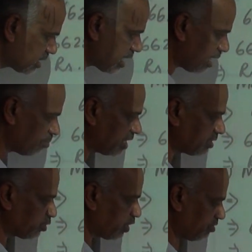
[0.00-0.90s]
and bring
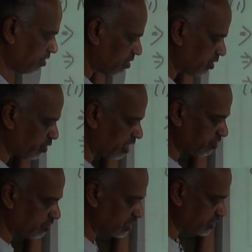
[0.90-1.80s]
the 25 and the
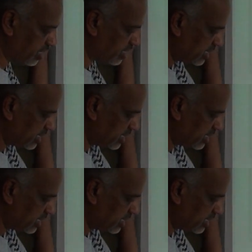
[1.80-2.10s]
25 this side.